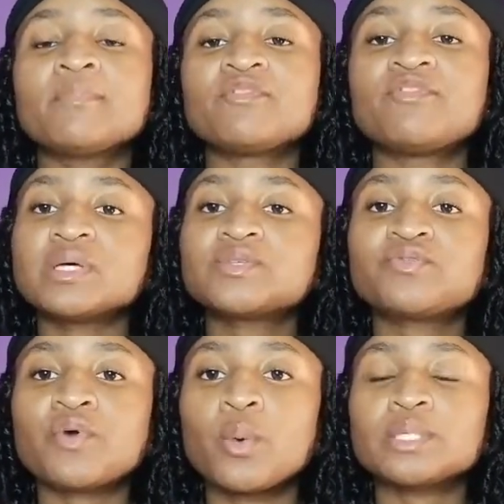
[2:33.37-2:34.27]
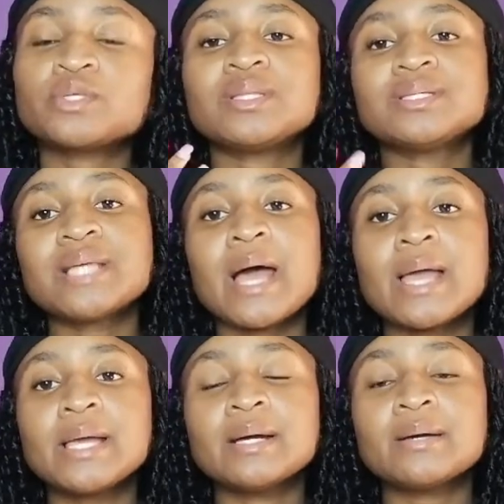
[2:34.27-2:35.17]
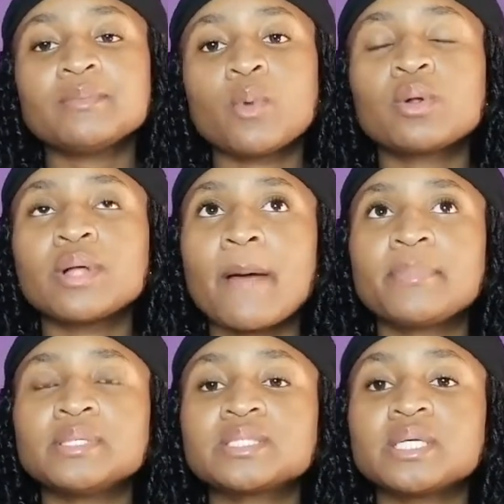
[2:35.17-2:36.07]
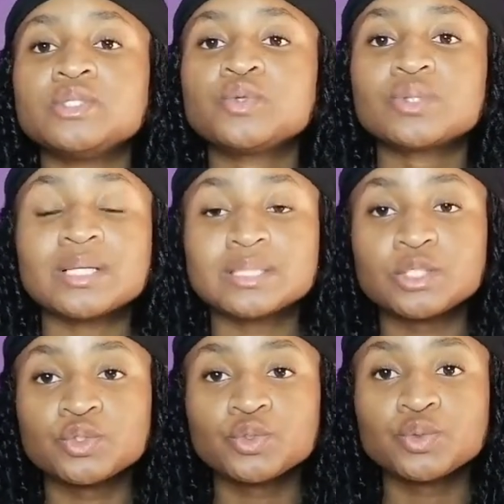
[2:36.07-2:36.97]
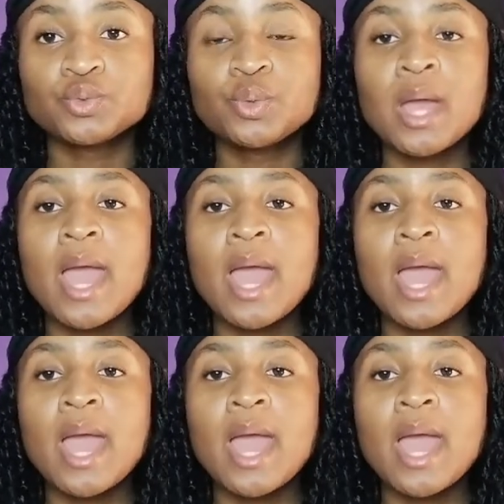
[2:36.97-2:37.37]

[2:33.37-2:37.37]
Fast forward, so this all happened in 2002,